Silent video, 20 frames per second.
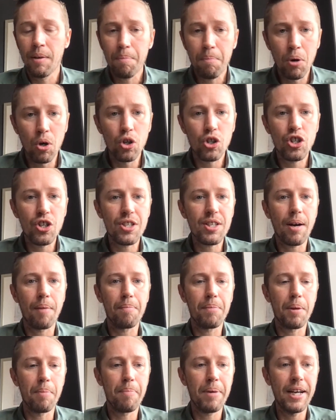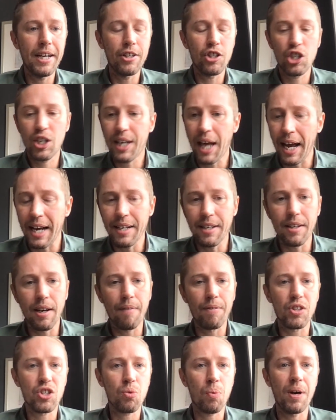push us up the pitch, gain
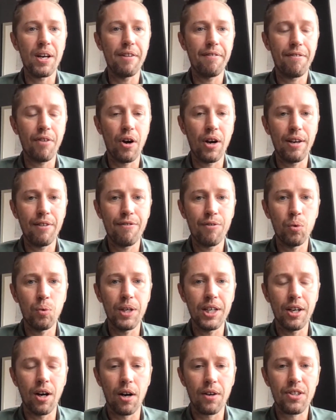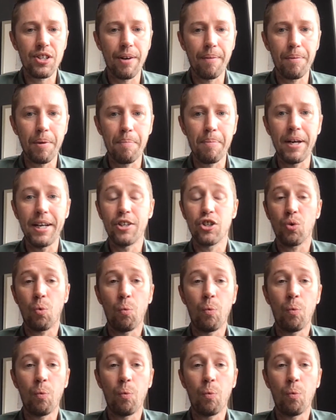another 20, 30, 40 yards up the pitch,